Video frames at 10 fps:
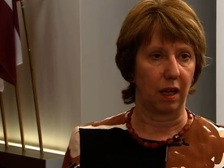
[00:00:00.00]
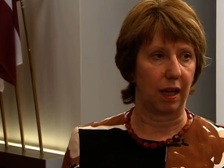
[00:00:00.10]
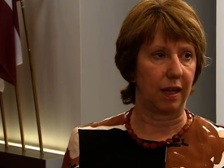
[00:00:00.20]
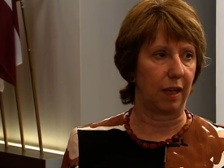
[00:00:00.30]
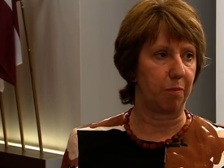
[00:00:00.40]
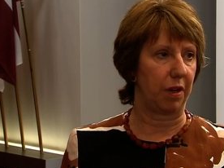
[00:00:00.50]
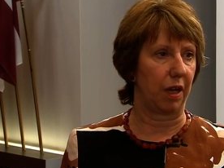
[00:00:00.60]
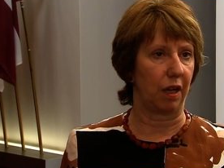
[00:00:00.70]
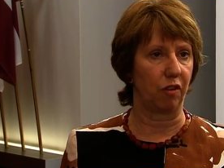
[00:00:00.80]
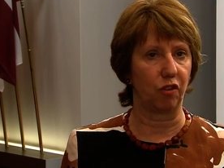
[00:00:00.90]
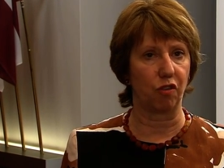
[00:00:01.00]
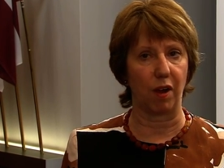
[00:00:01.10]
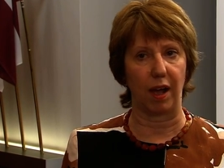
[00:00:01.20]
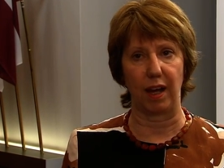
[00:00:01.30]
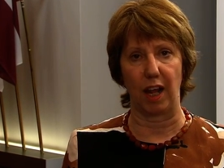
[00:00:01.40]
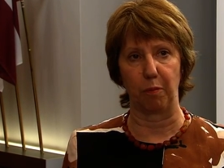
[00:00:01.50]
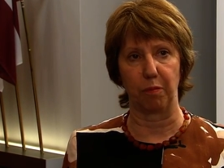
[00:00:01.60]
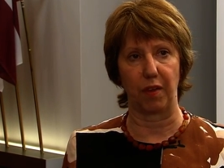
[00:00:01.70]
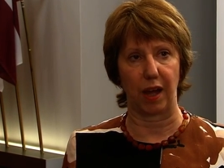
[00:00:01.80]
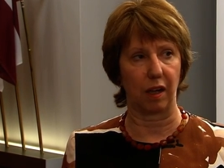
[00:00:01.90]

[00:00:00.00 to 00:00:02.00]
in Libya and to try and help that